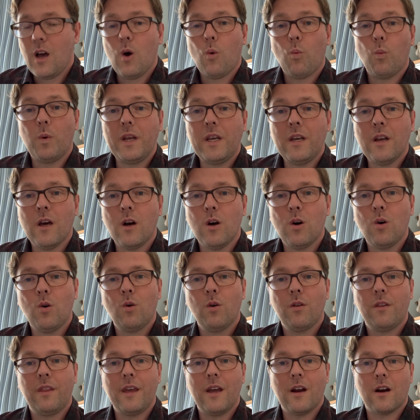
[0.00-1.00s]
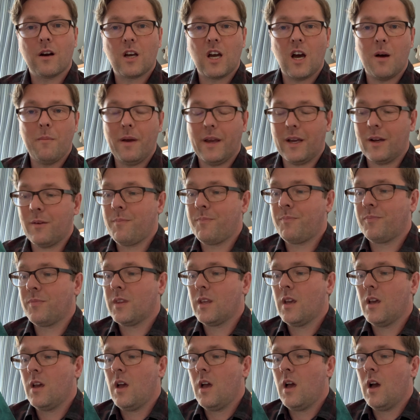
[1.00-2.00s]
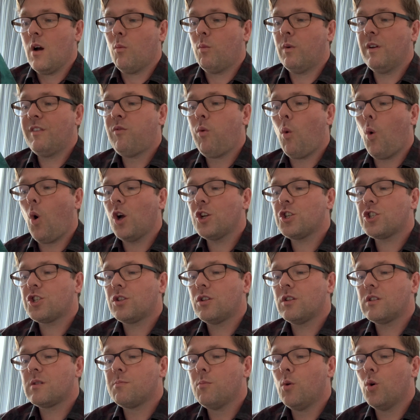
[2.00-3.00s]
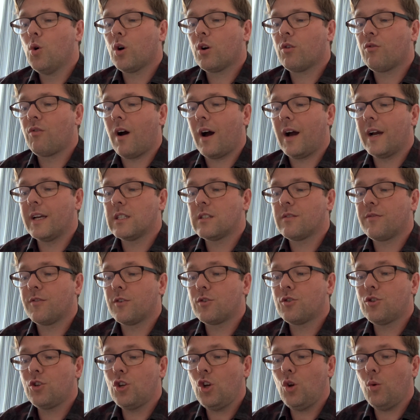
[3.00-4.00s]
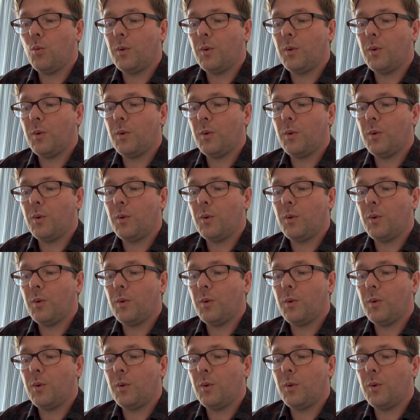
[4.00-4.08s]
We know they are coming. We've watched the smoke rise for 2